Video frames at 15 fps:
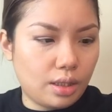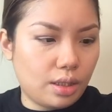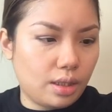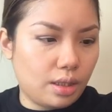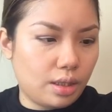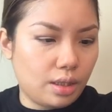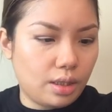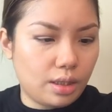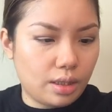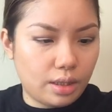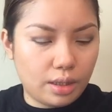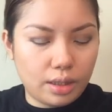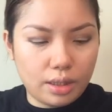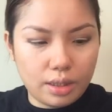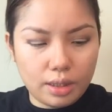a
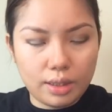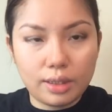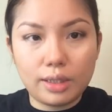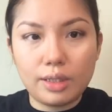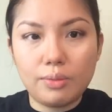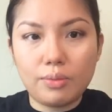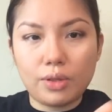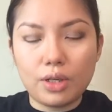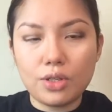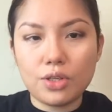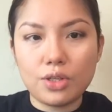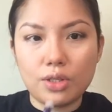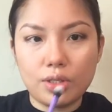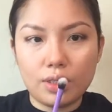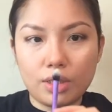clean
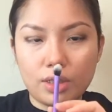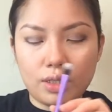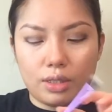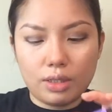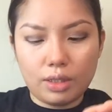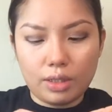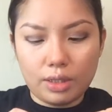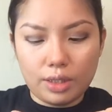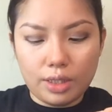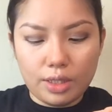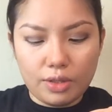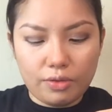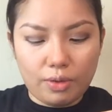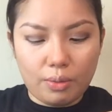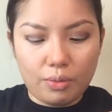brush. This
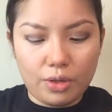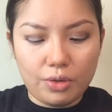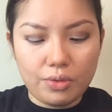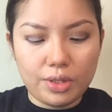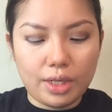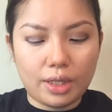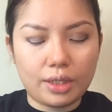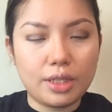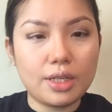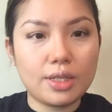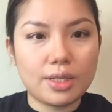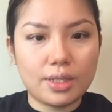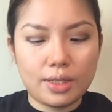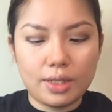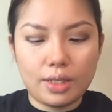is from Real
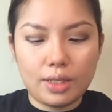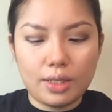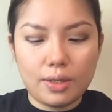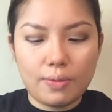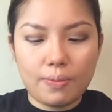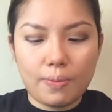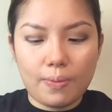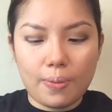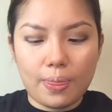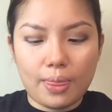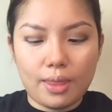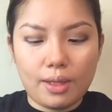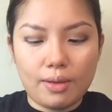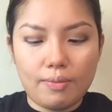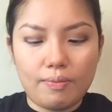Techniques
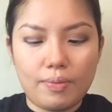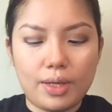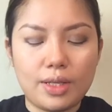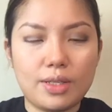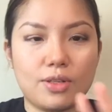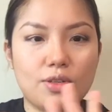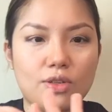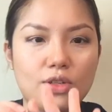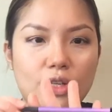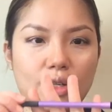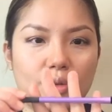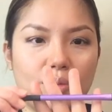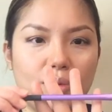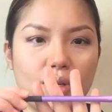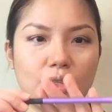base
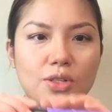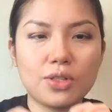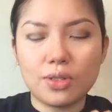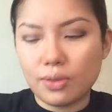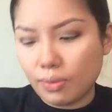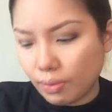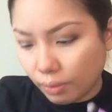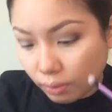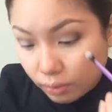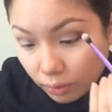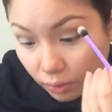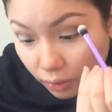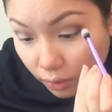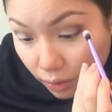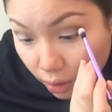shadow brush.
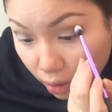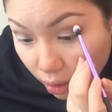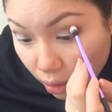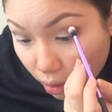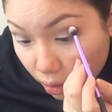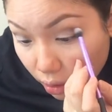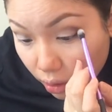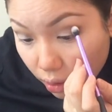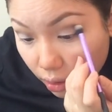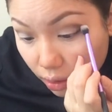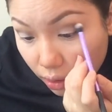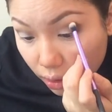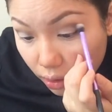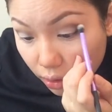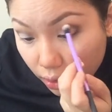Just
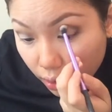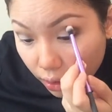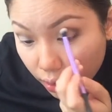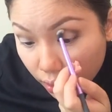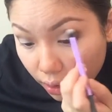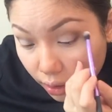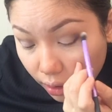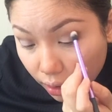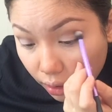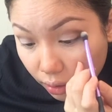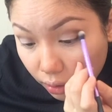gently